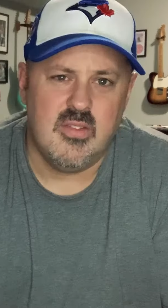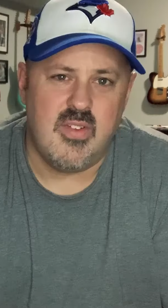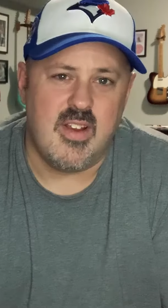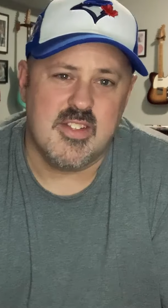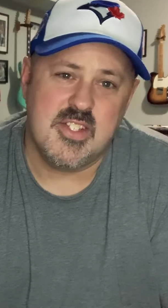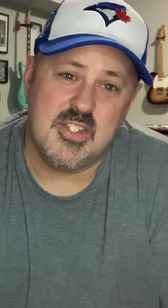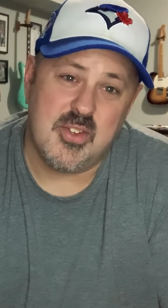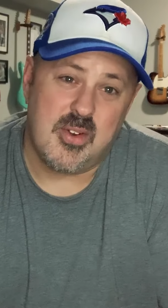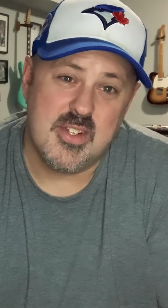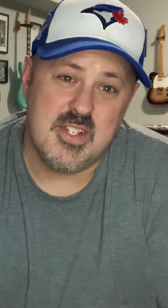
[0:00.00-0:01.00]
Vinyl
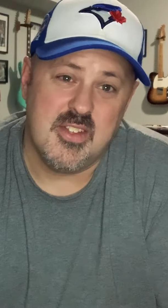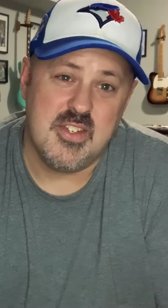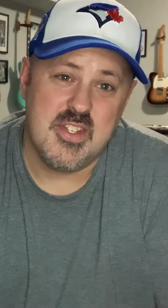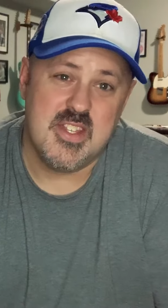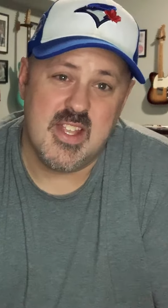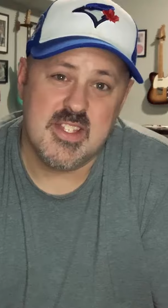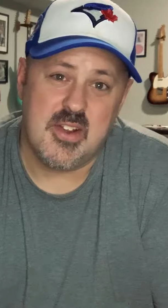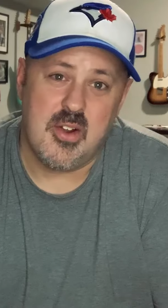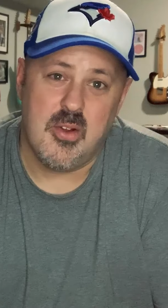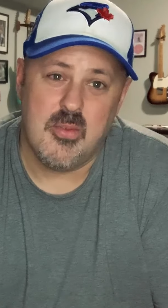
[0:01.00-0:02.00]
Storage Solutions has
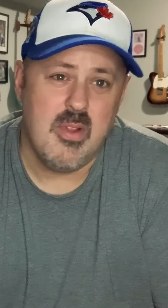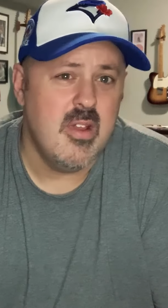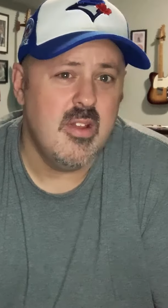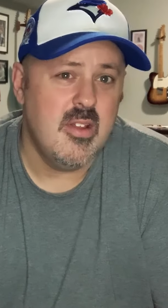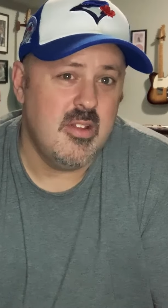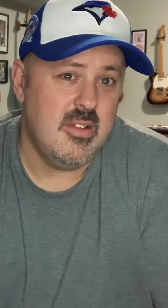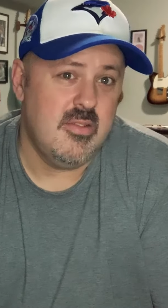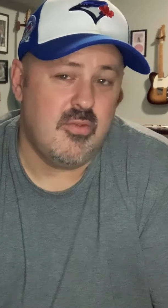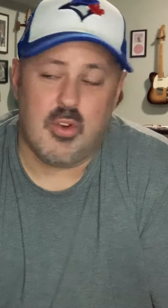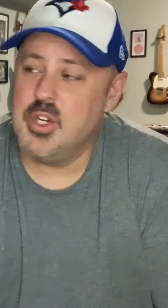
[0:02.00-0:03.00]
their own
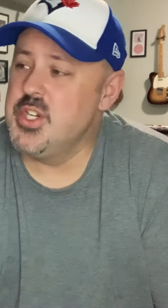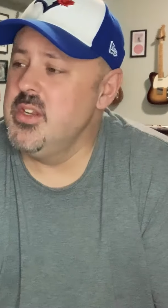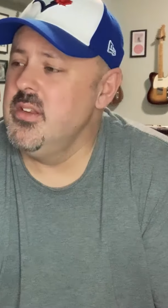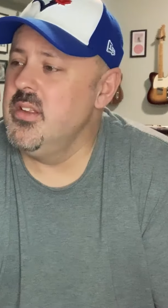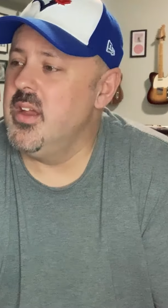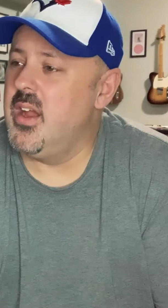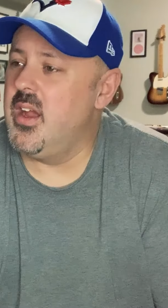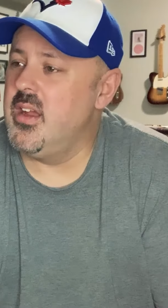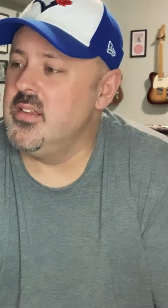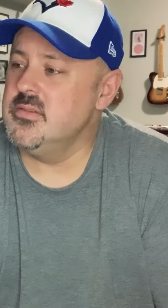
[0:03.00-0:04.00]
version,
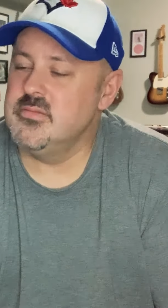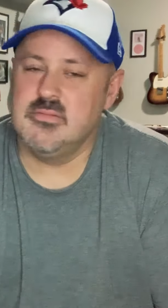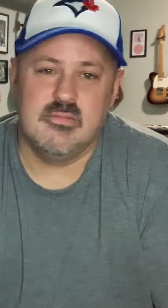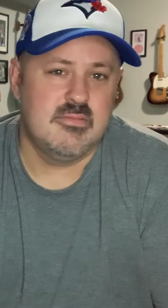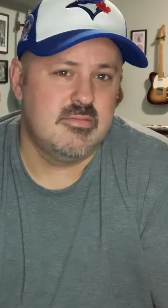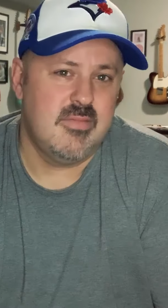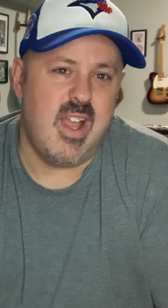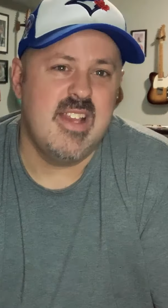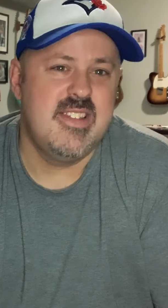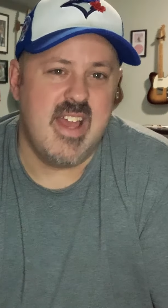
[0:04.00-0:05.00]

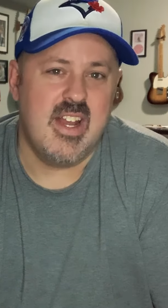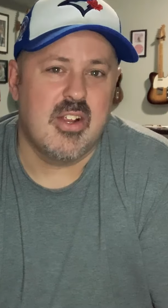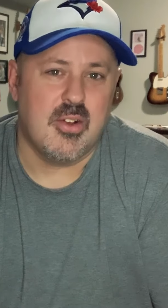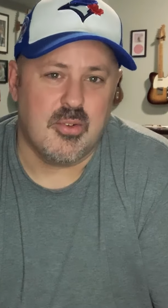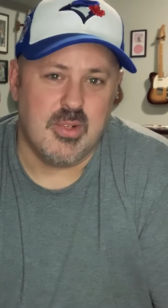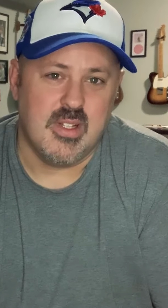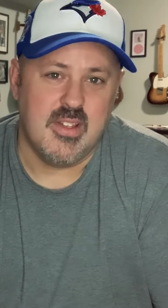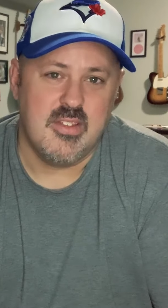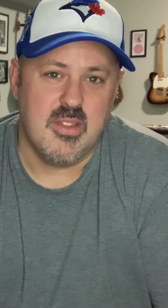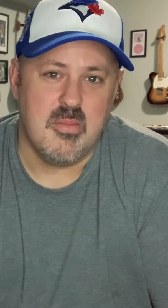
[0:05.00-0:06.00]
identical really
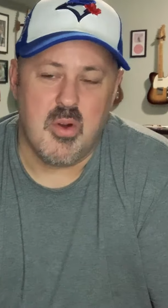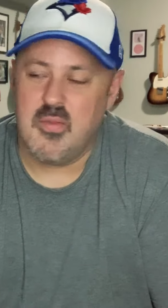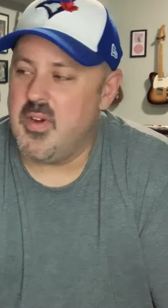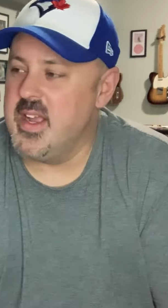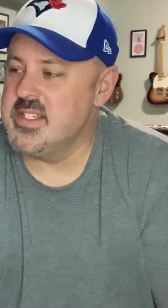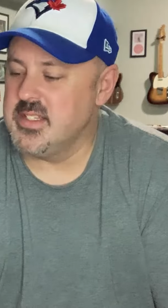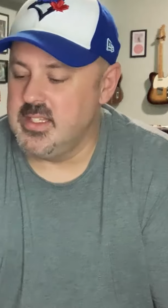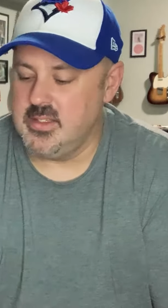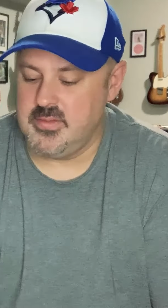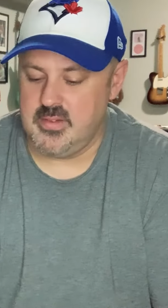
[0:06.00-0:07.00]
to the Mofi
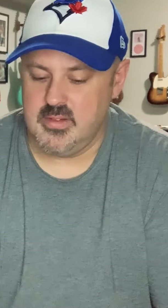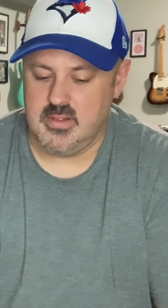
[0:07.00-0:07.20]
sleeve.